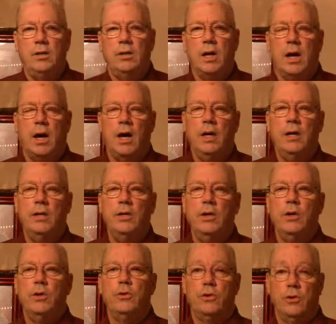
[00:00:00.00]
of God and
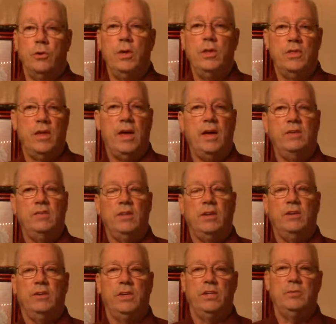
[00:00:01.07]
you're doing things that
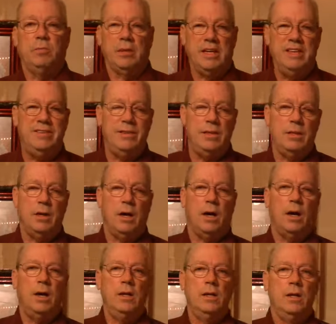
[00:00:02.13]
are displeasing
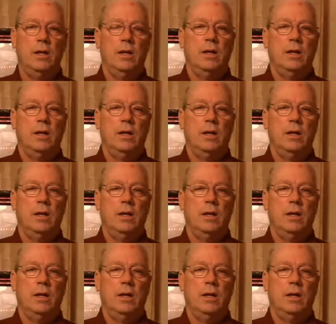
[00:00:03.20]
God,